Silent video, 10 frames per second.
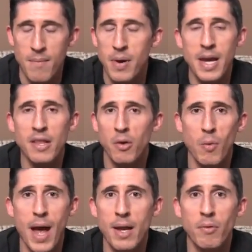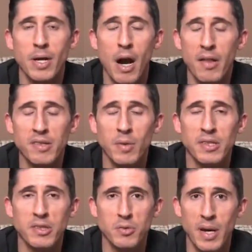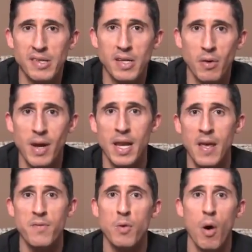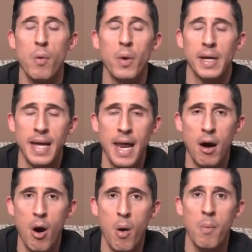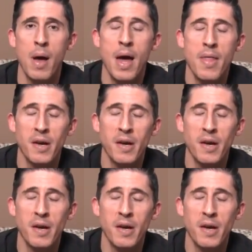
But either way, regardless of what situation you're in, if you are working out at home,